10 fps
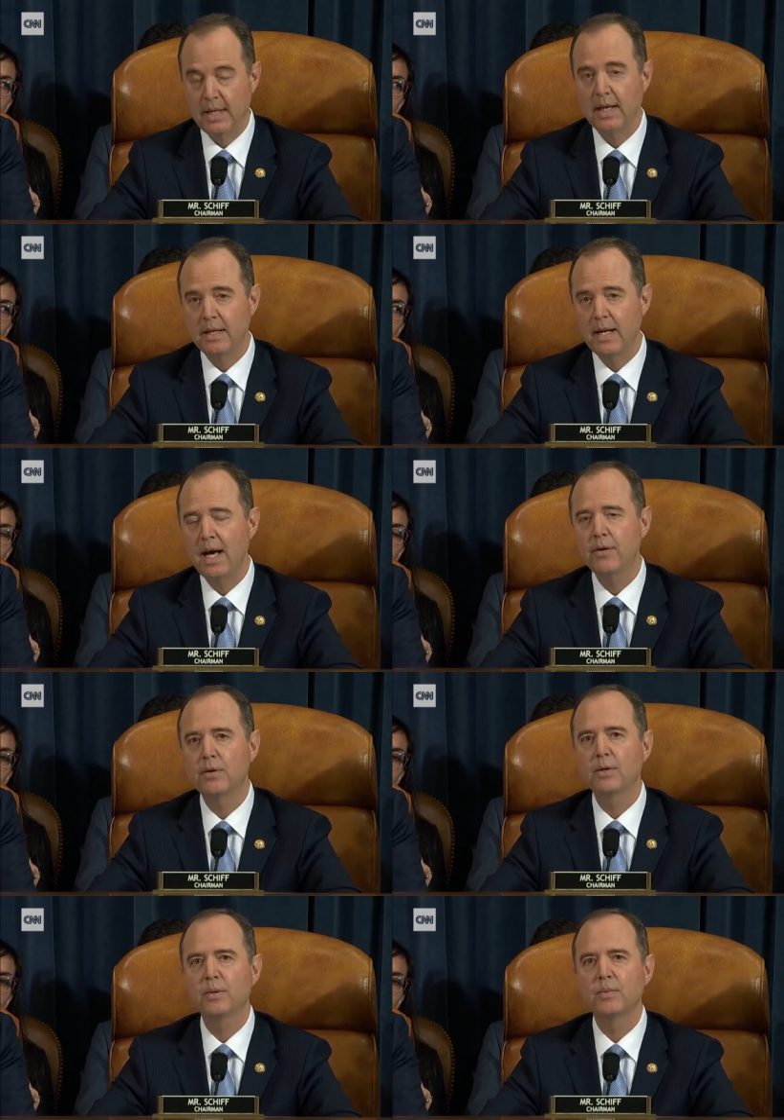and
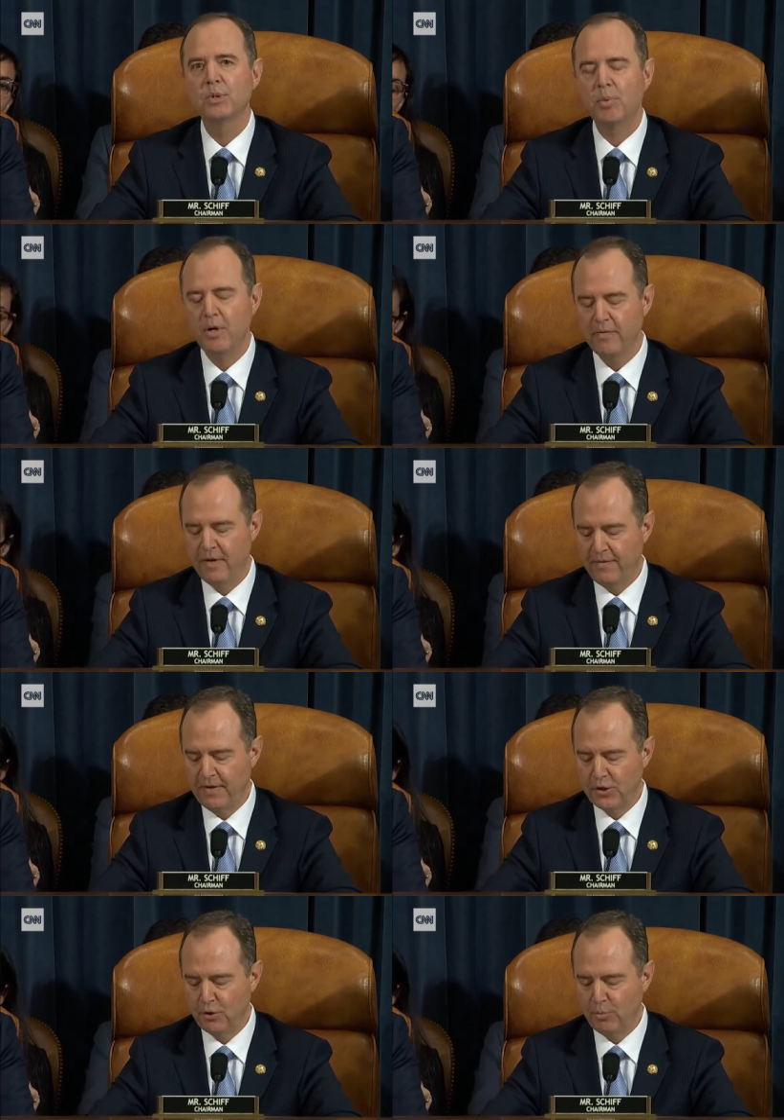neither was part of the
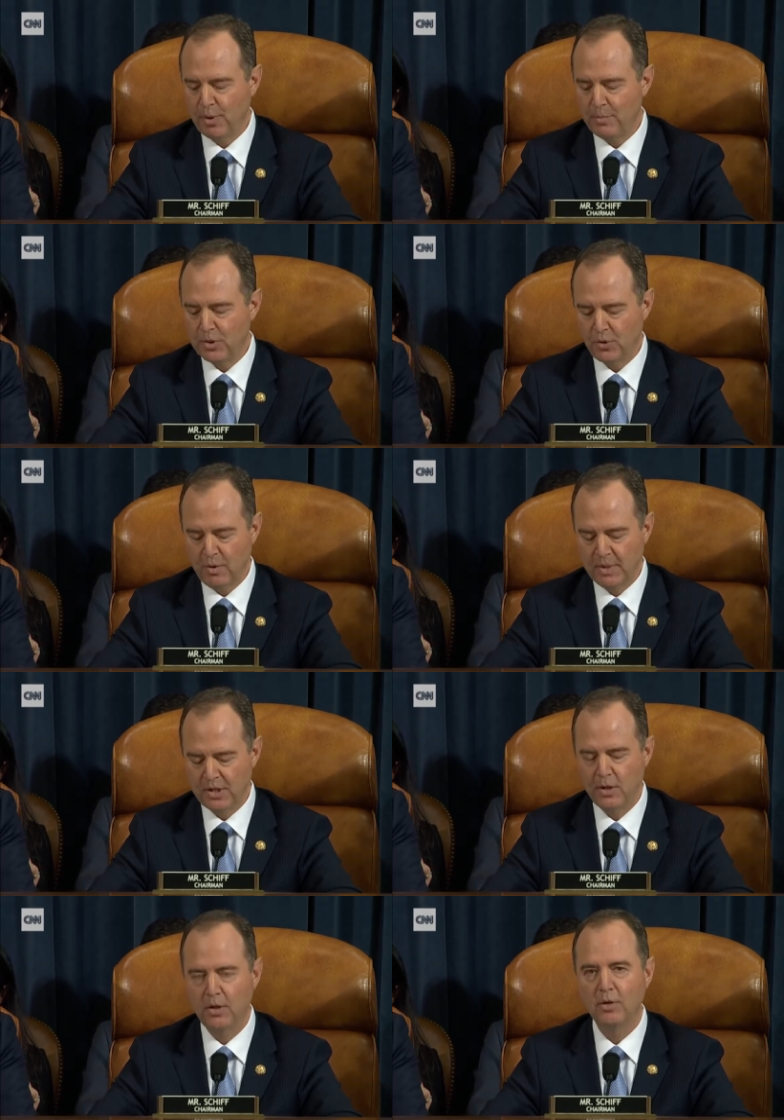official preparatory
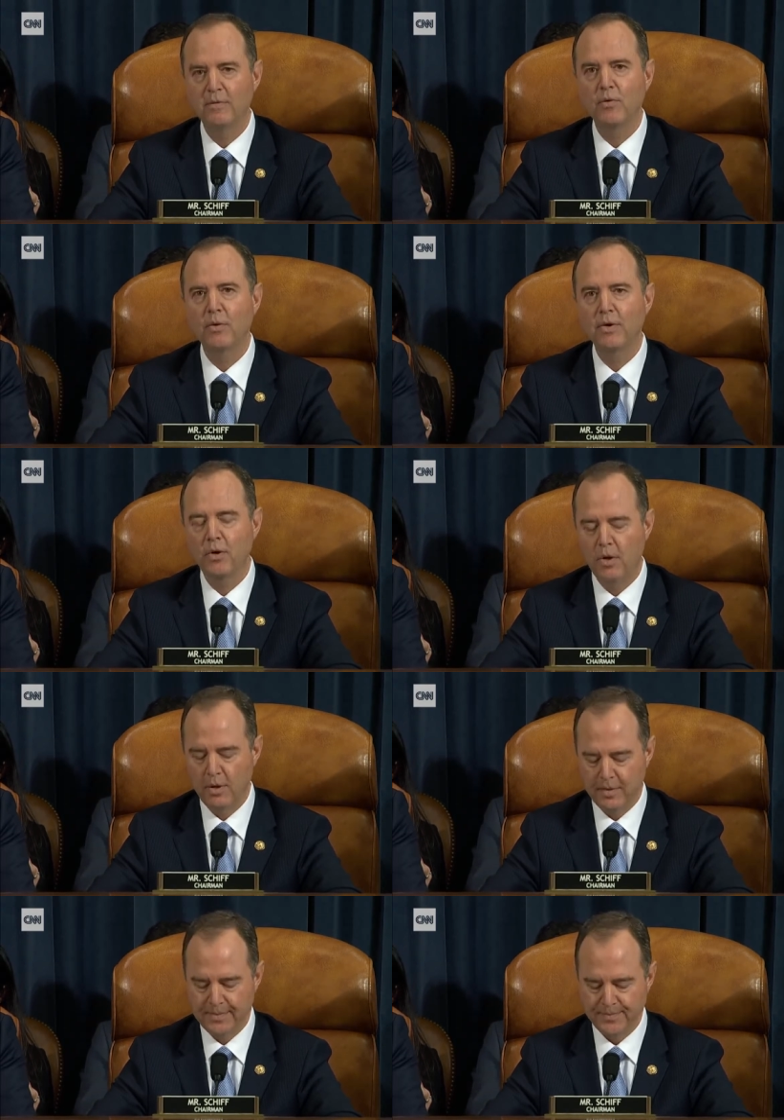material for the
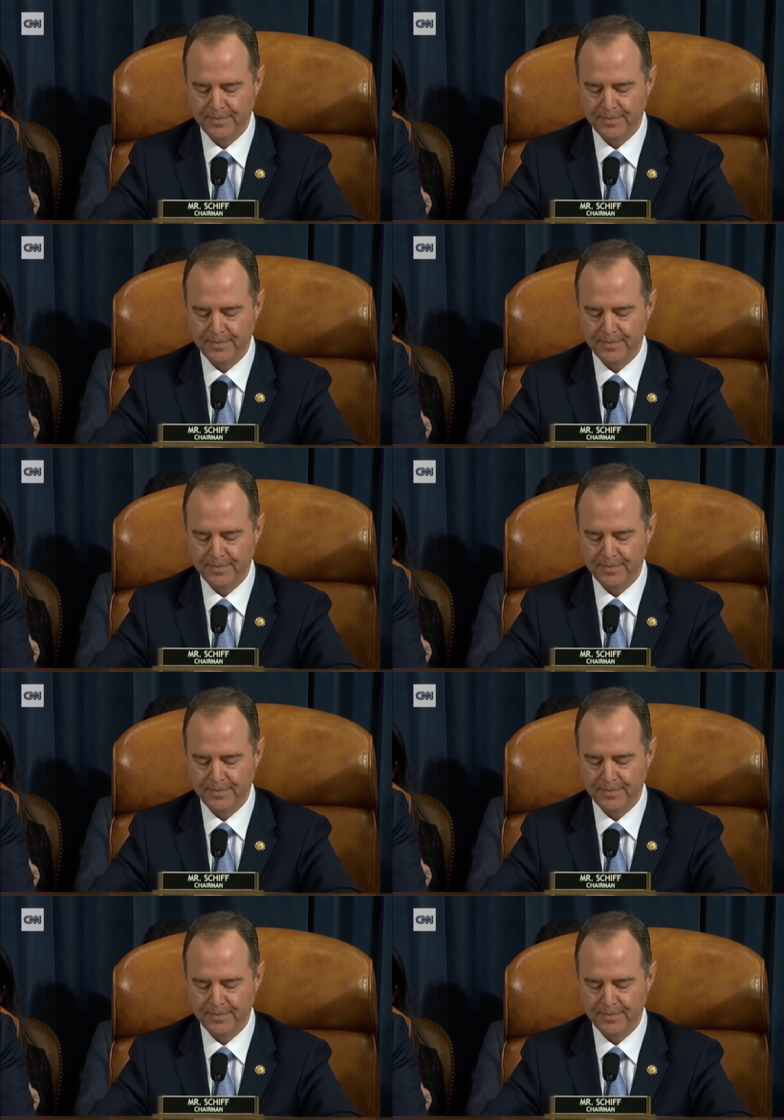call.